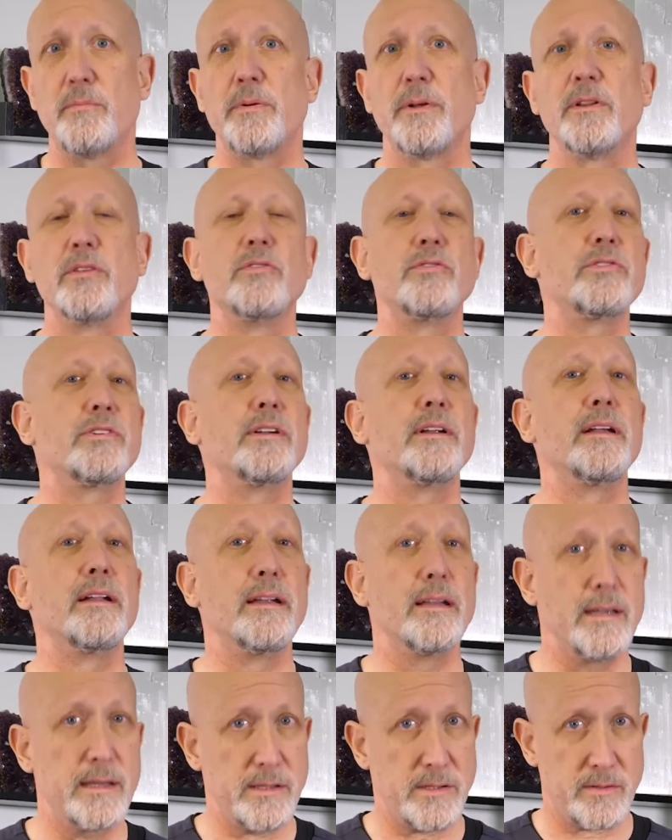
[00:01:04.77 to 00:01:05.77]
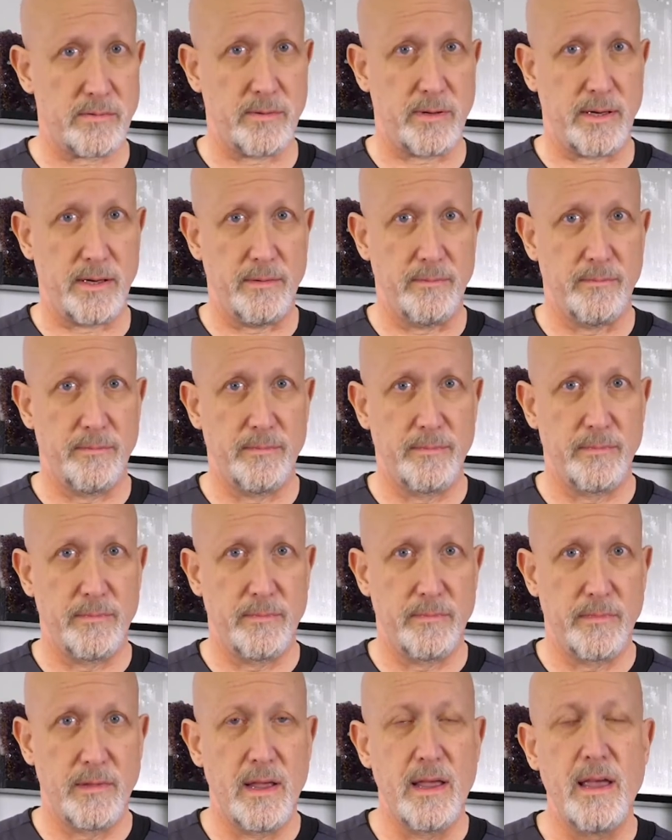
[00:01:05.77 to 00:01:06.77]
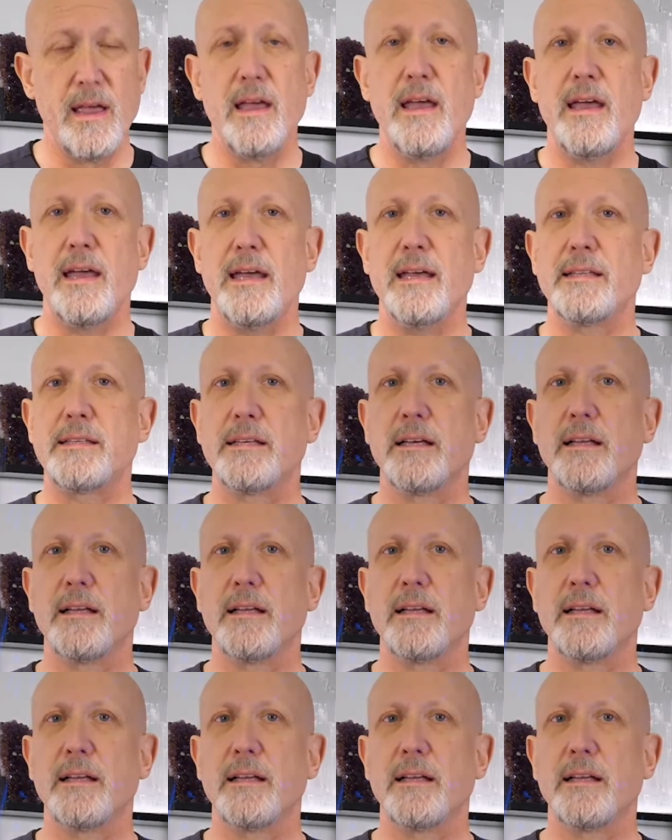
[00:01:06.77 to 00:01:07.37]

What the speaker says: pollution in history. It's